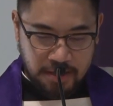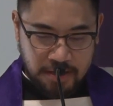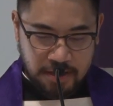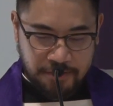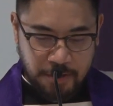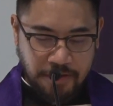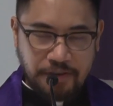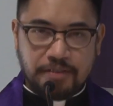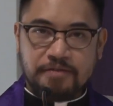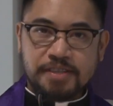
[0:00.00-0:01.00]
If you
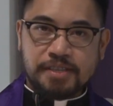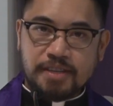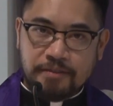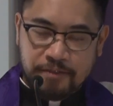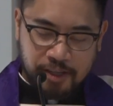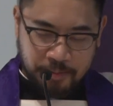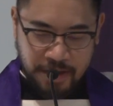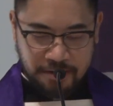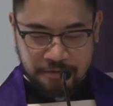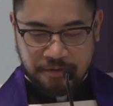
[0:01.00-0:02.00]
ever visit a
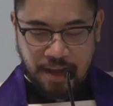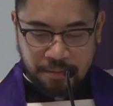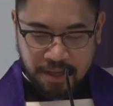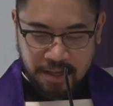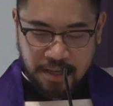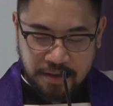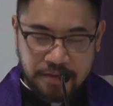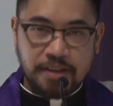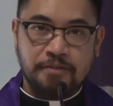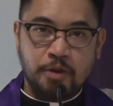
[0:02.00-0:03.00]
Filipino family,
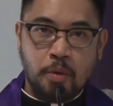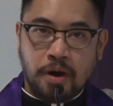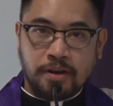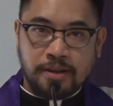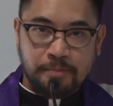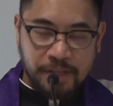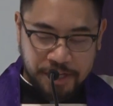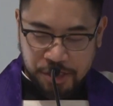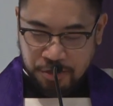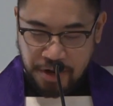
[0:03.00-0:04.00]
even if you are a
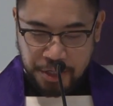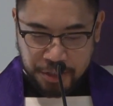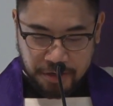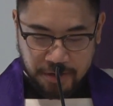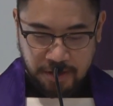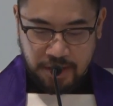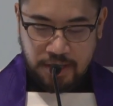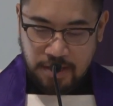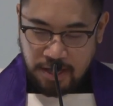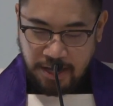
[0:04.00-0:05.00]
complete stranger,
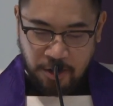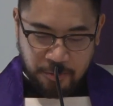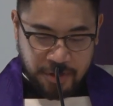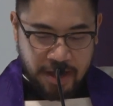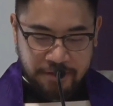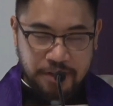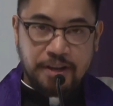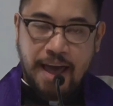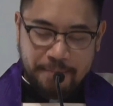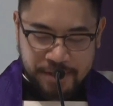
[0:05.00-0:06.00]
I hope you have a
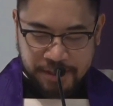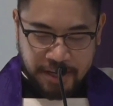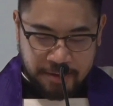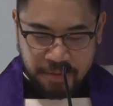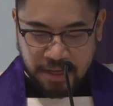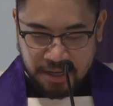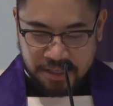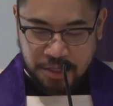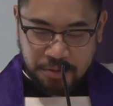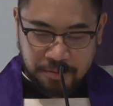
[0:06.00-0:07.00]
good appetite
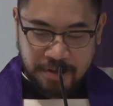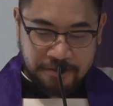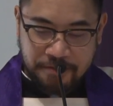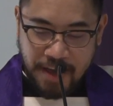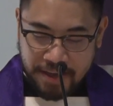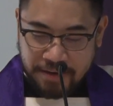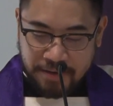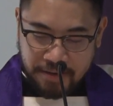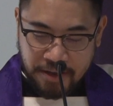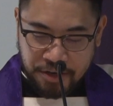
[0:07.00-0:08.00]
because you will be fed
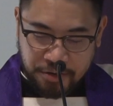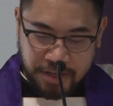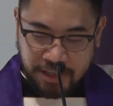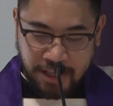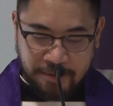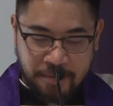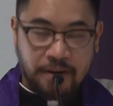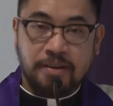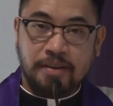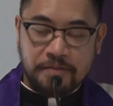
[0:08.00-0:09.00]
and treated like
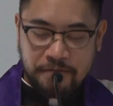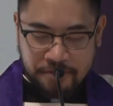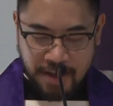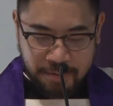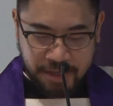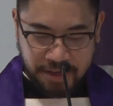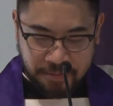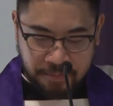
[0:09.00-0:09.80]
part of the family.